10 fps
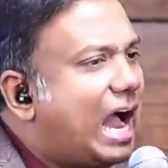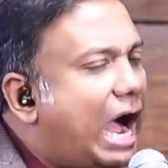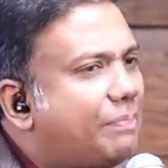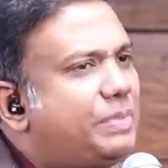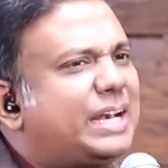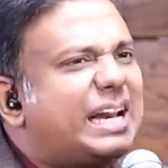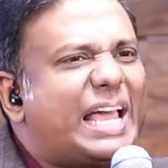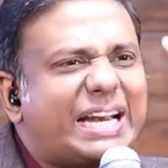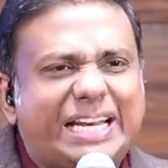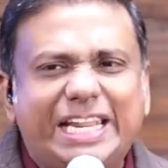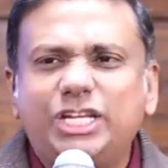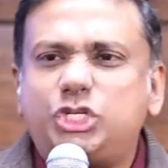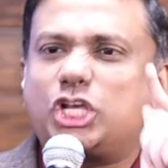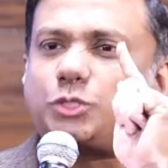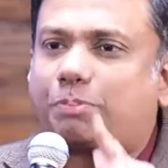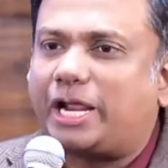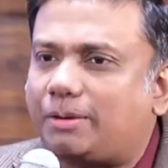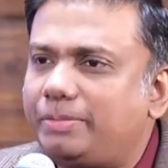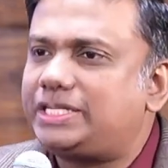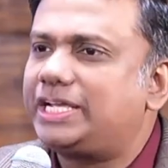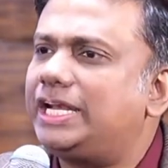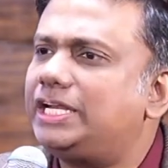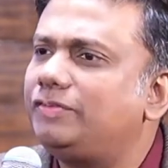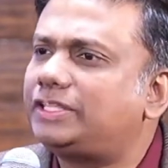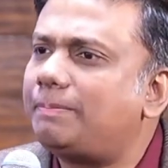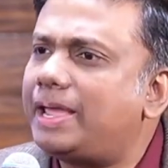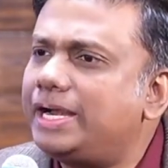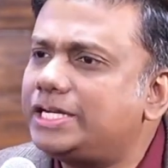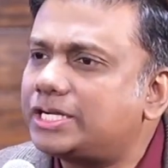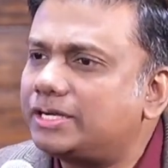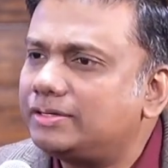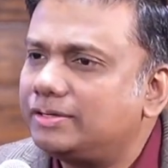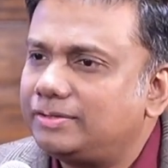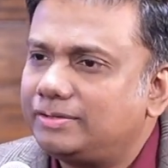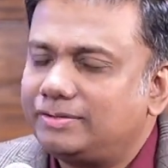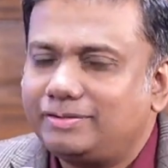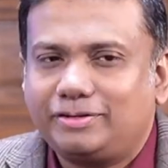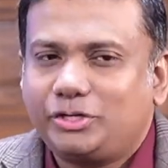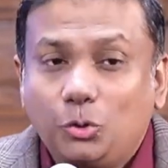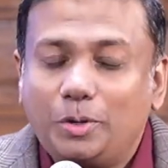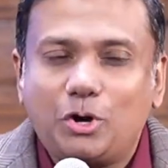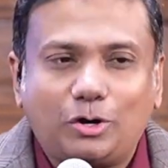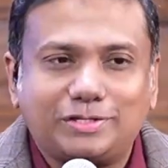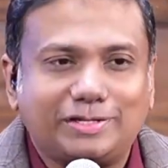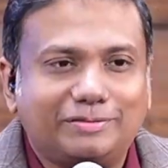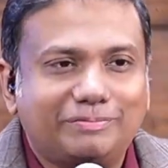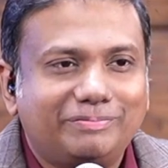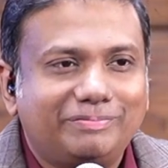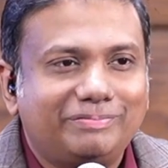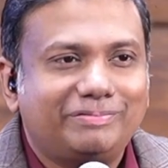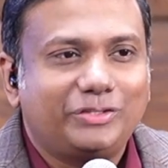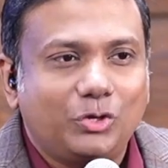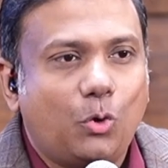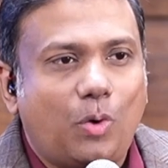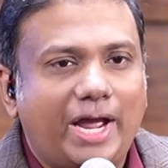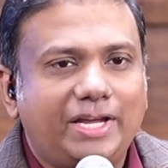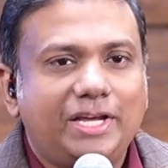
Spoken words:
other religious prayer meeting ending with a benediction? You will not see. You know why?